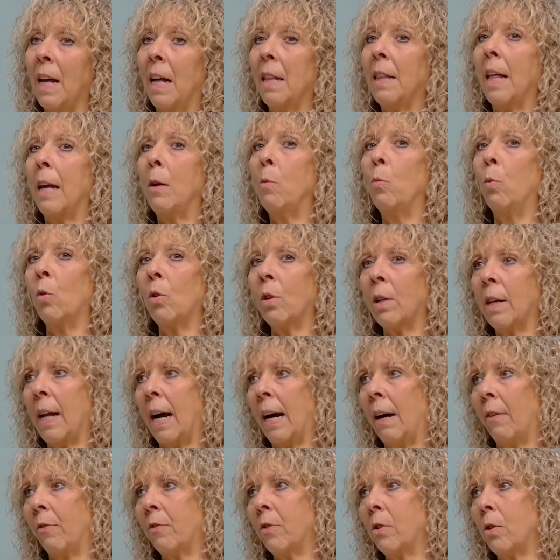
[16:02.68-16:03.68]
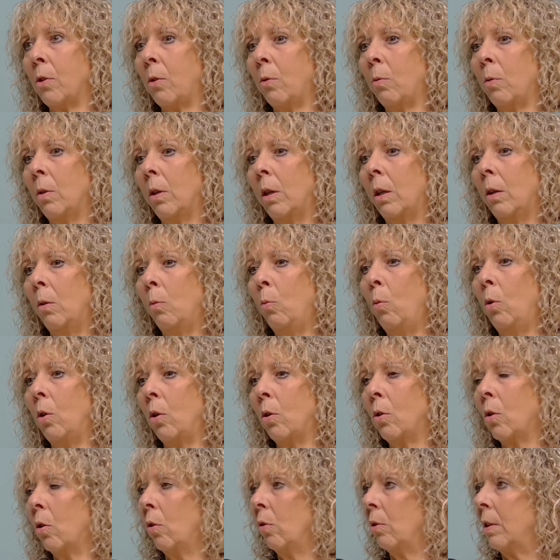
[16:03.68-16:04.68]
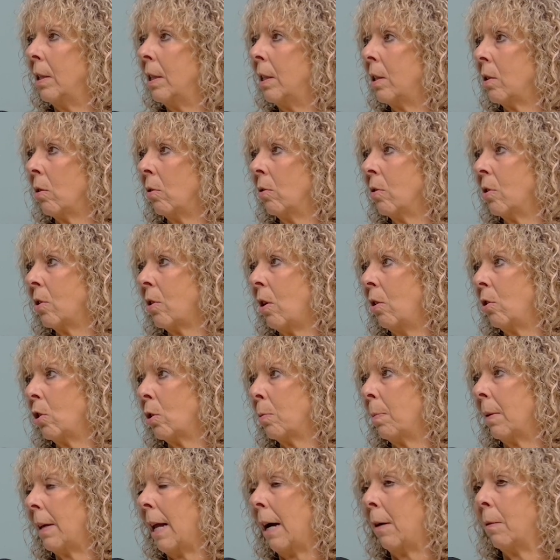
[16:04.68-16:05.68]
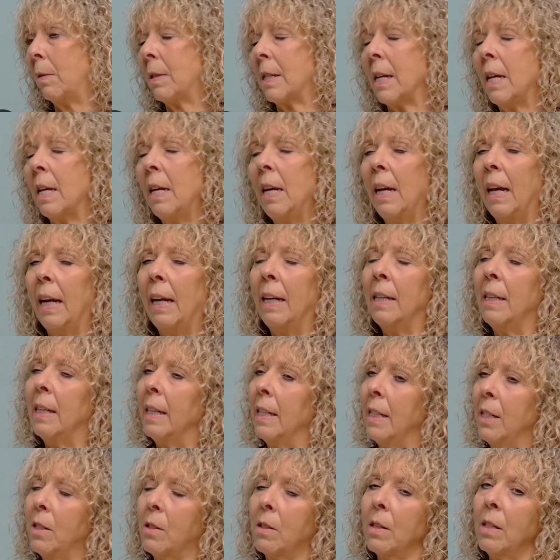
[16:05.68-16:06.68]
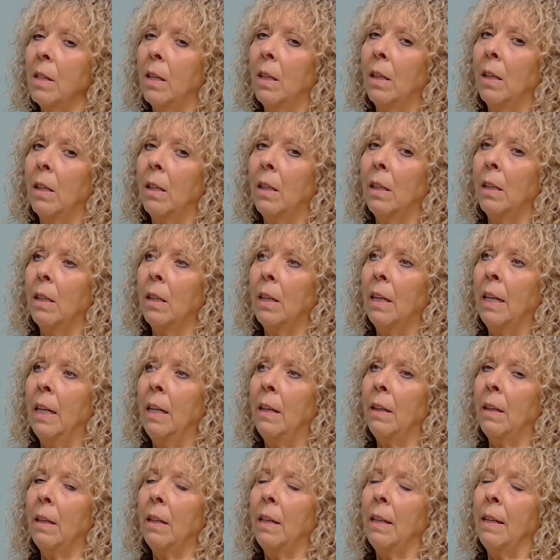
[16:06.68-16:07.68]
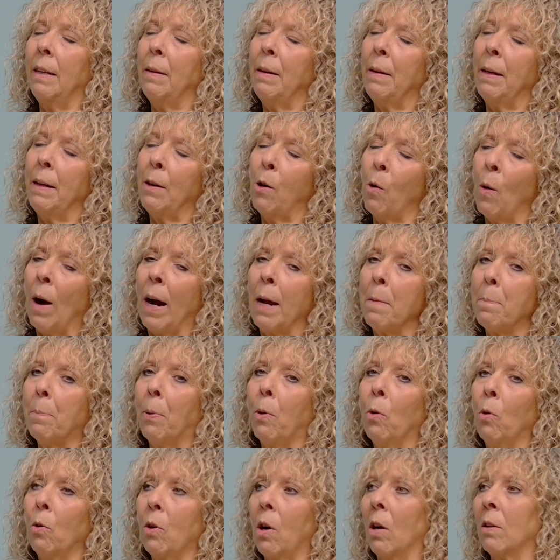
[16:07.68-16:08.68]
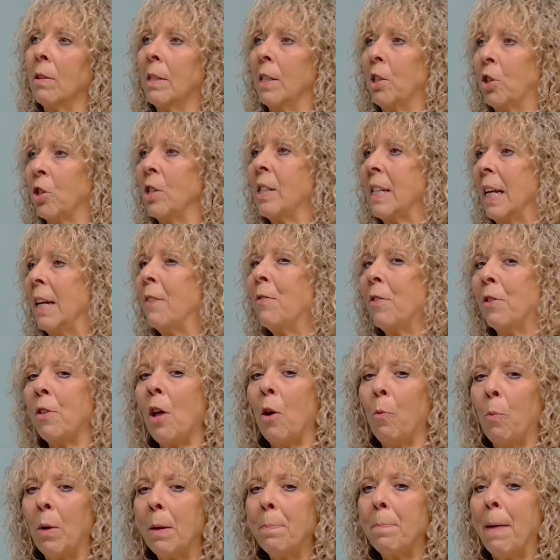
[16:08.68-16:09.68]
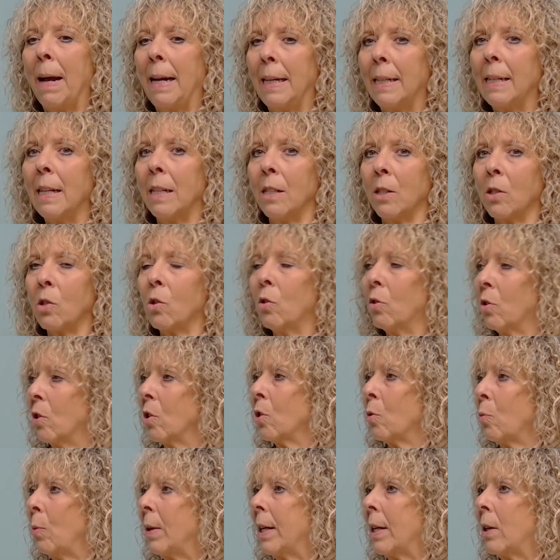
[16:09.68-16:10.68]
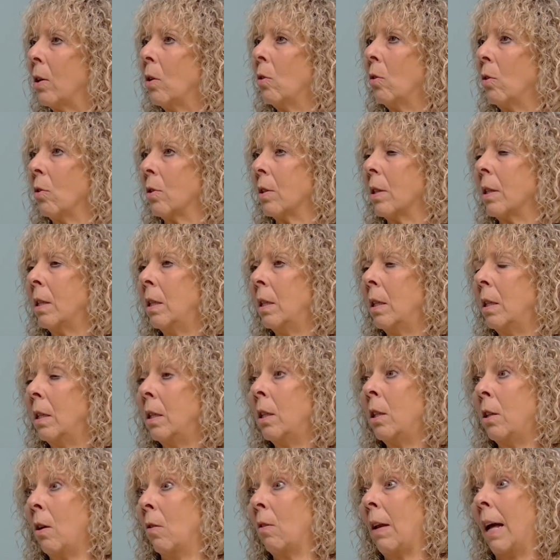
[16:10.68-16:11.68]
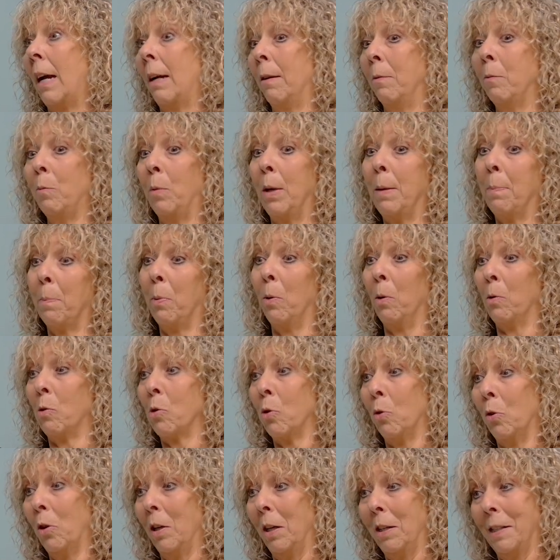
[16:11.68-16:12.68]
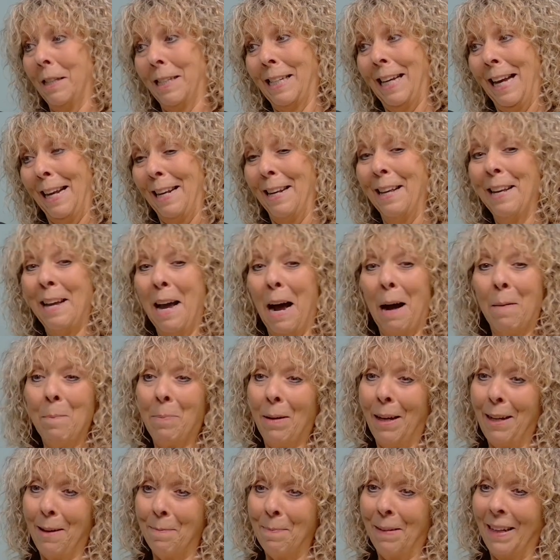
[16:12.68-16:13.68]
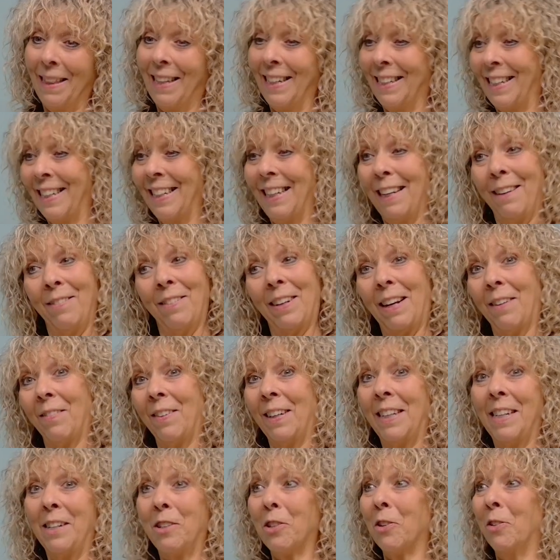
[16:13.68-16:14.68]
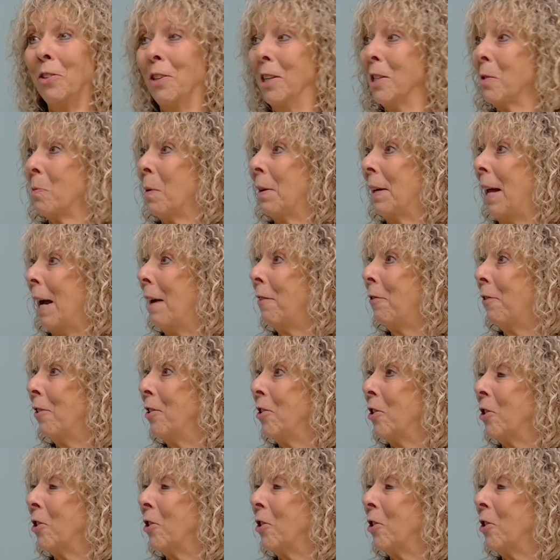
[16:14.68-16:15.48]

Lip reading: they wouldn't have to work all these unsociable hours in these quite poor conditions, even though we made it as good as we could, like we put toilets in, and believe me, they didn't even have any toilets when I first